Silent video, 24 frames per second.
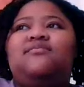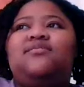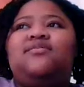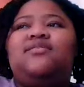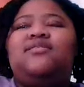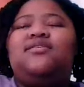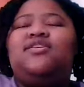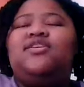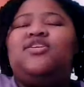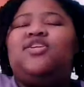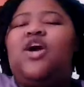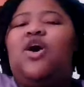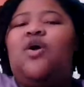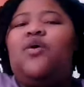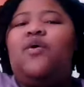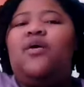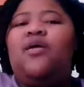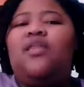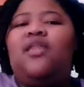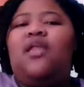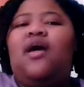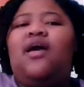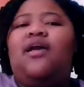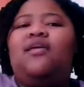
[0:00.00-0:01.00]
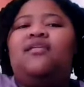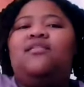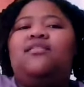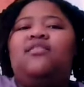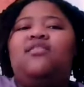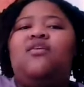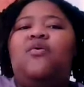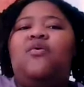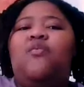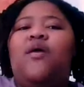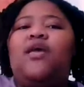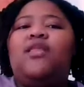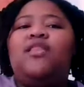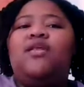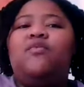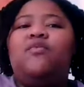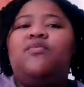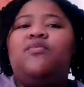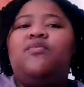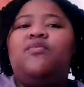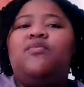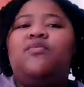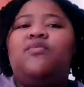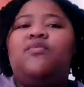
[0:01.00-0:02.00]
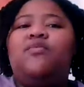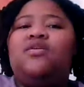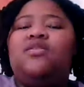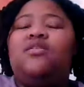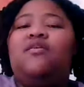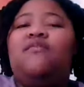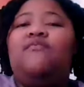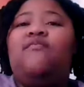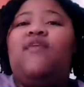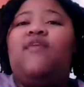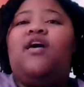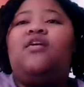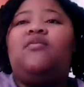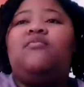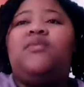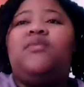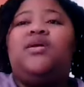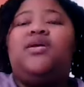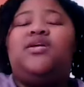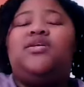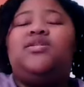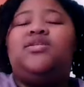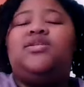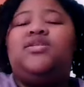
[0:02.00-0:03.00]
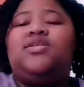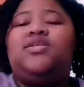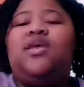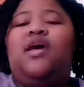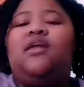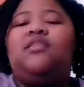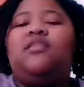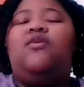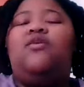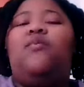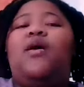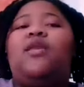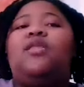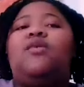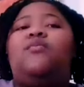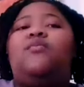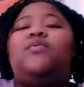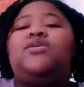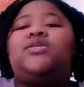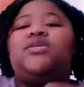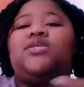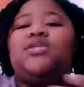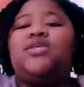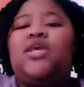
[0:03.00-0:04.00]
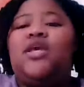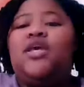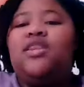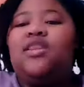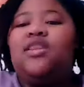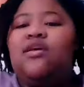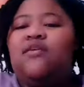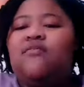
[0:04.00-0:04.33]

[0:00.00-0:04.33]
showing like the way that we treat the environment and the way that we see the